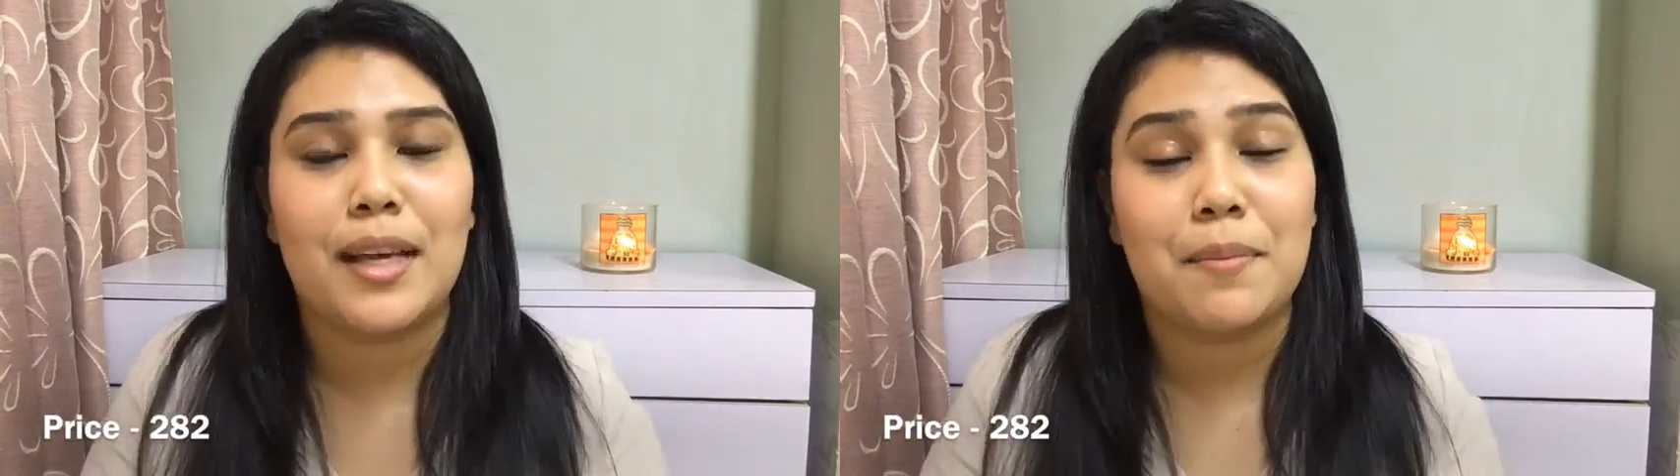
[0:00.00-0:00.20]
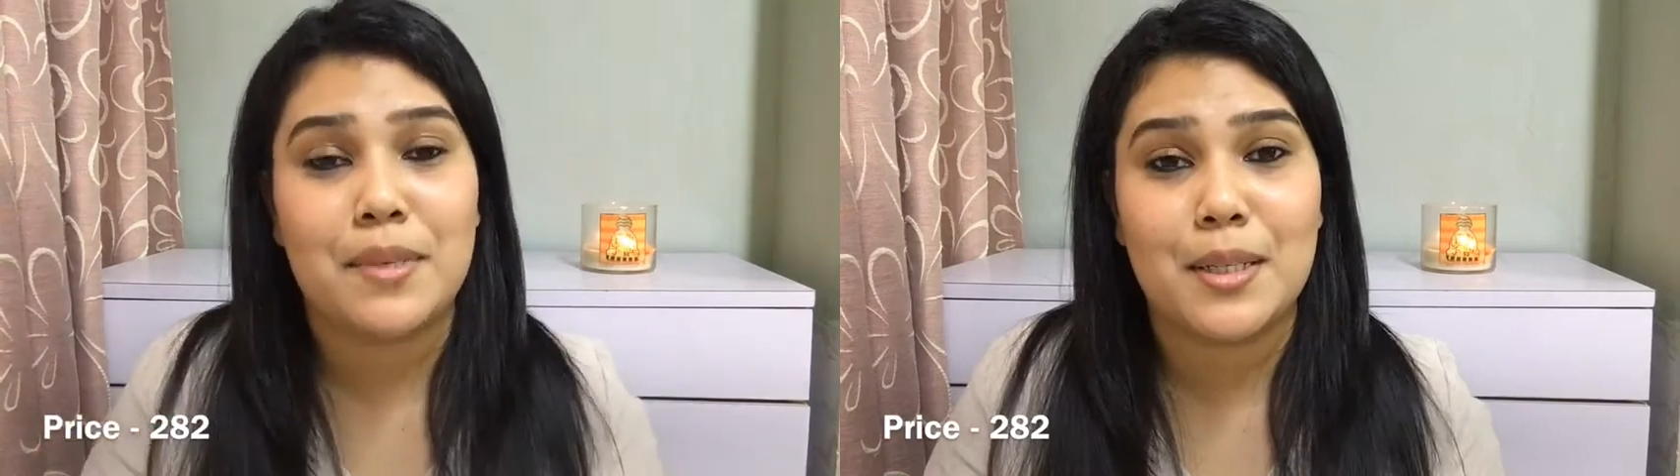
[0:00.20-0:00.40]

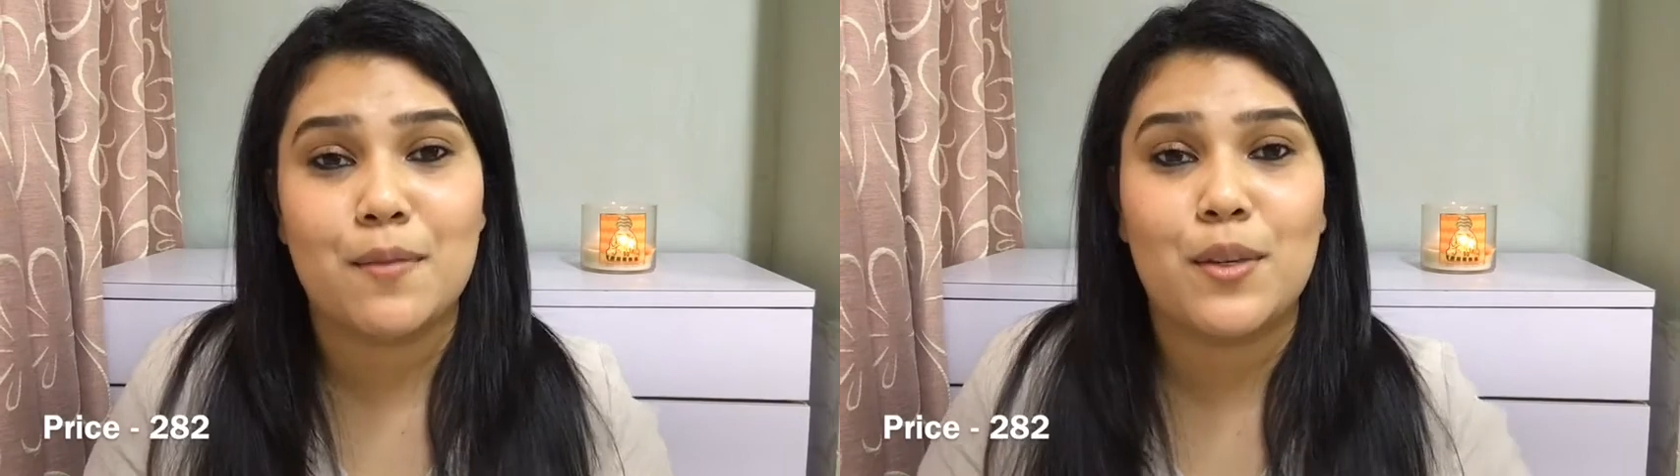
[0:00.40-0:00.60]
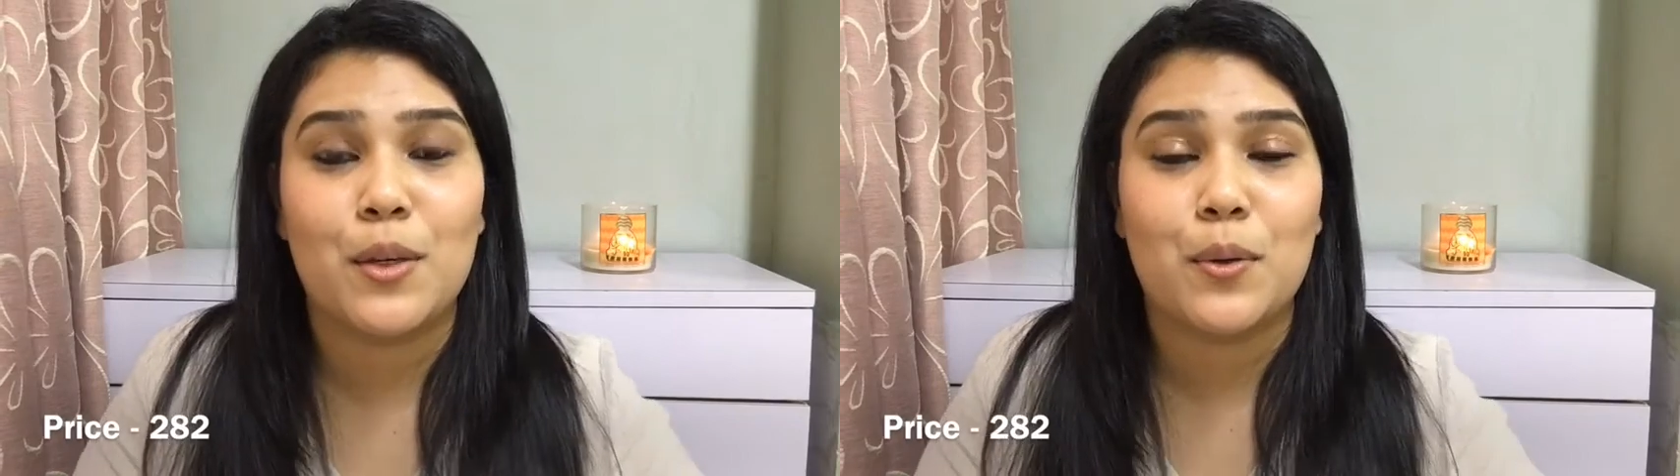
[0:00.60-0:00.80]
empties
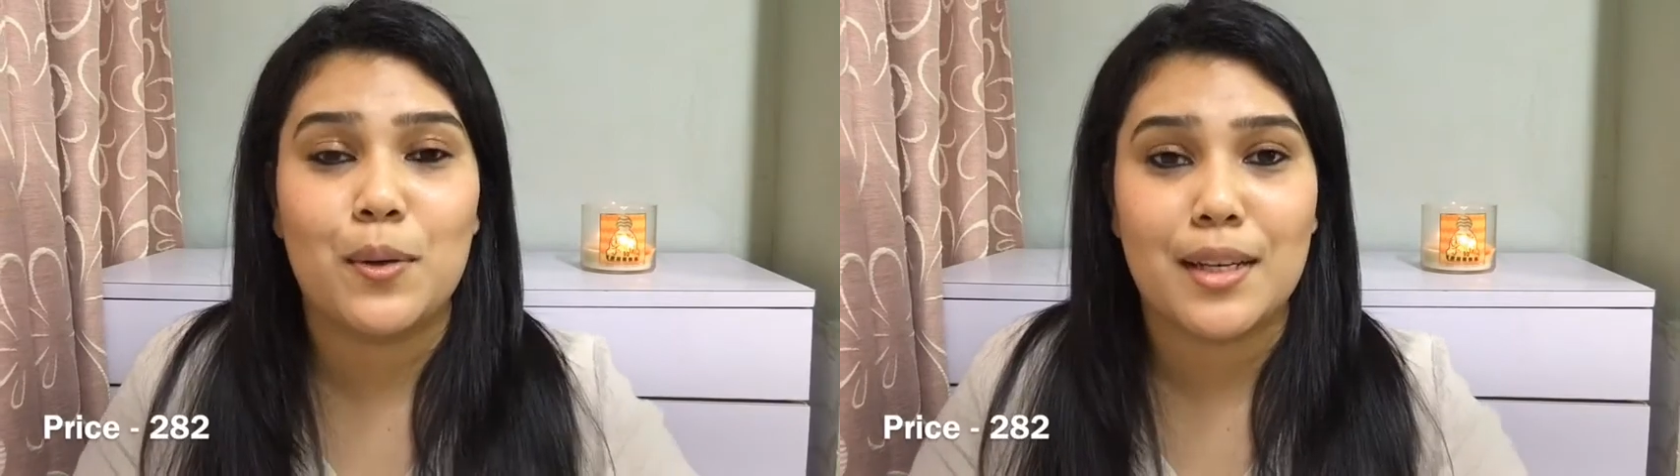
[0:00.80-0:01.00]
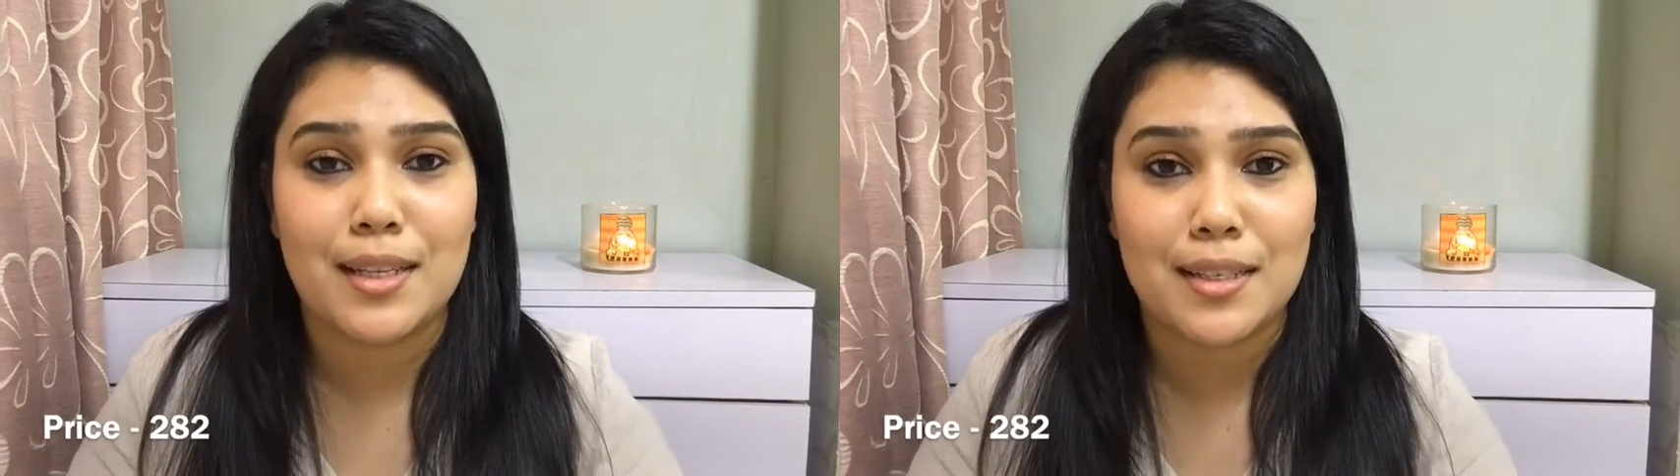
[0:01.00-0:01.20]
video
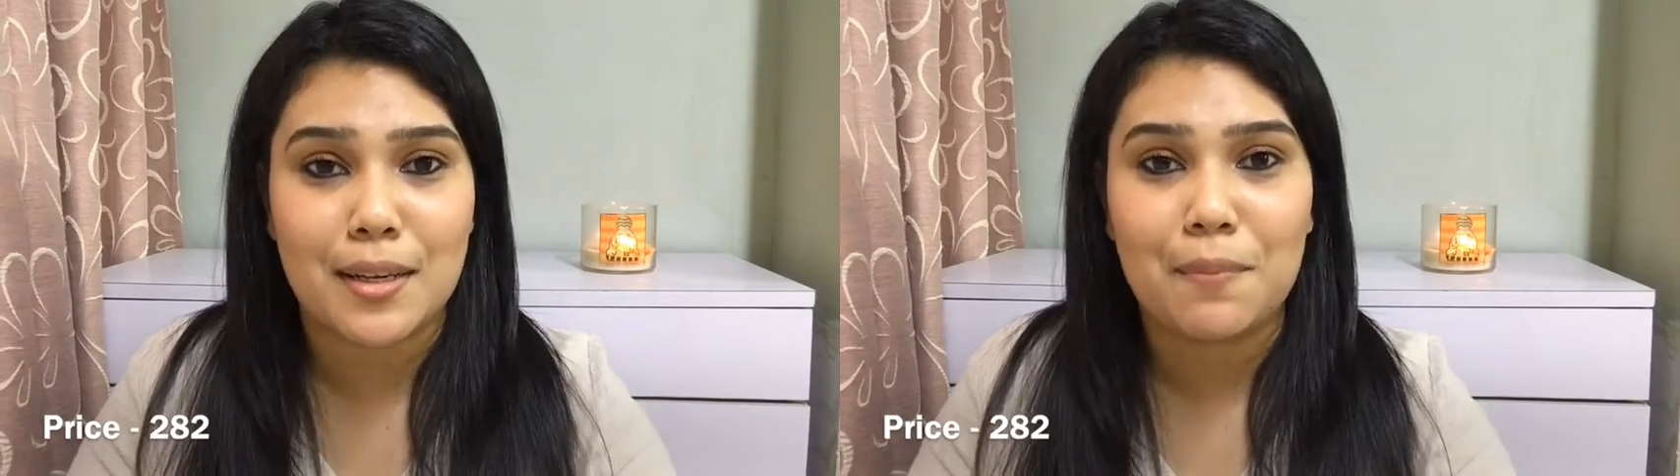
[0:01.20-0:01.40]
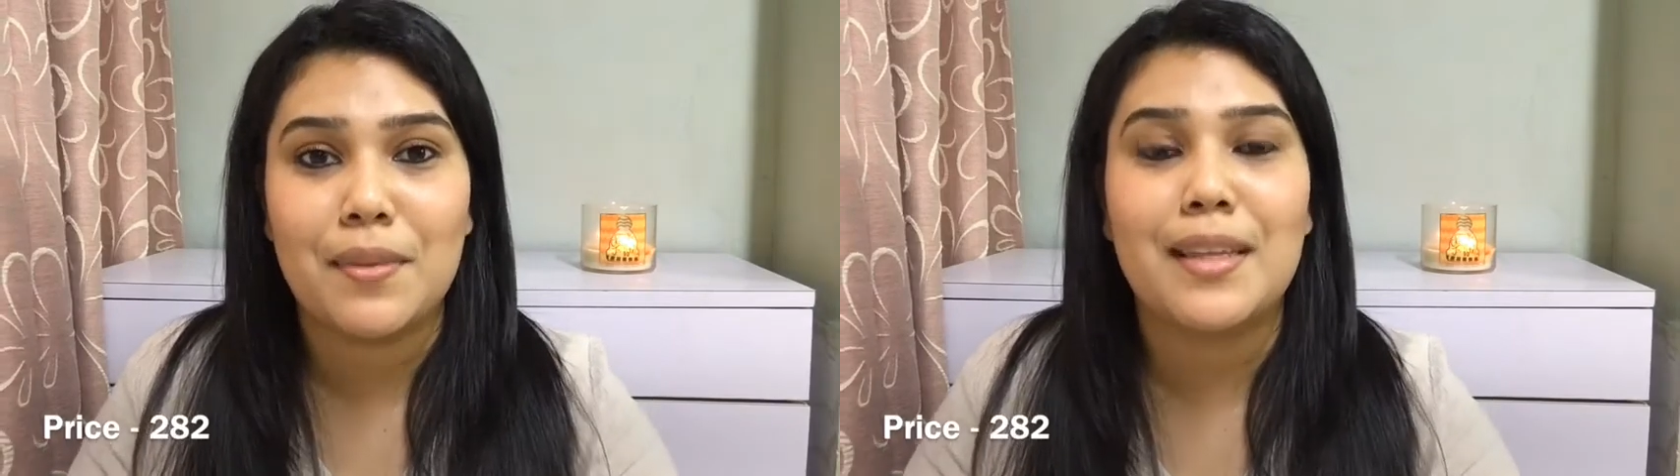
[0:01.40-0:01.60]
is
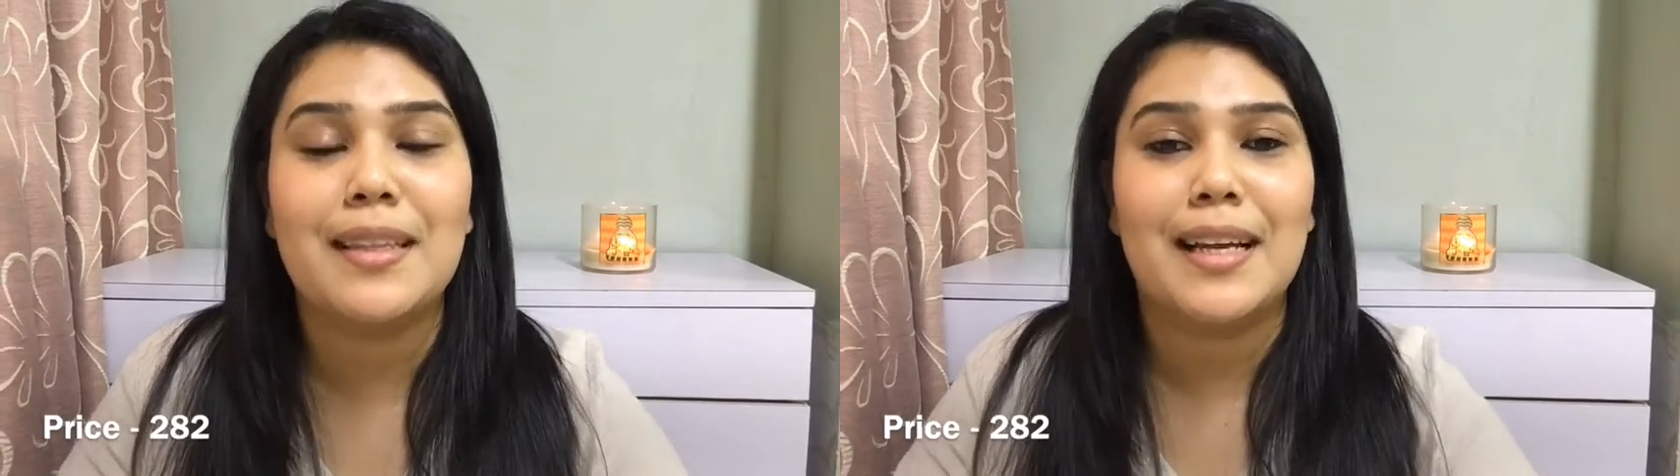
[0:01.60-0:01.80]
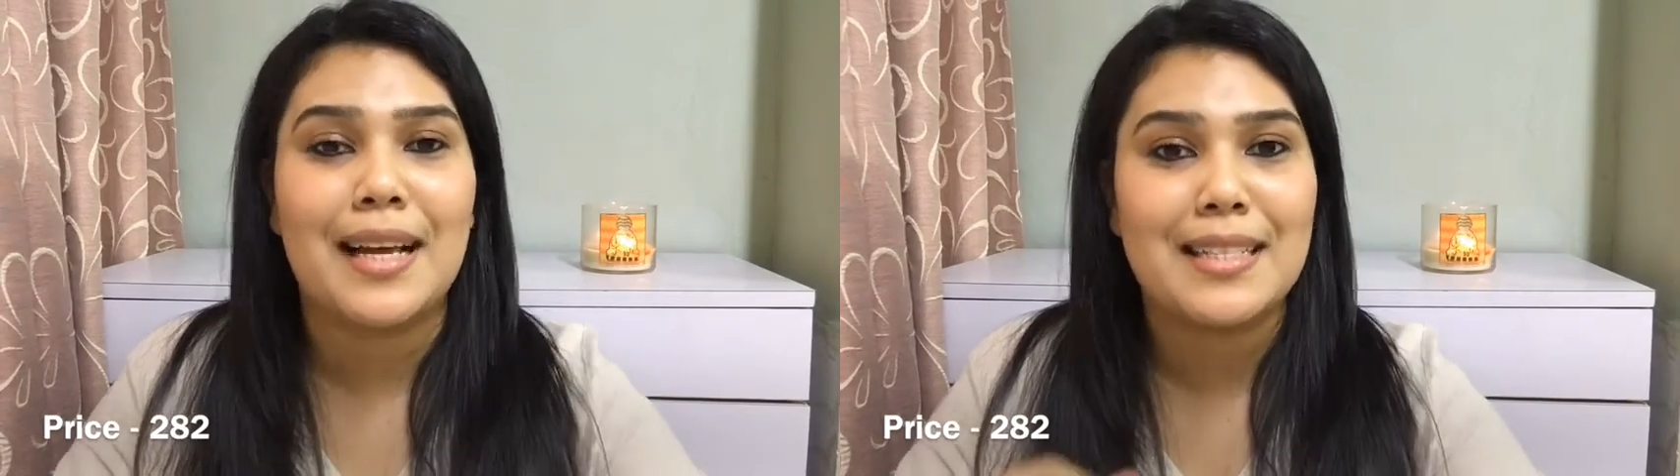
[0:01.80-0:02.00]
something that has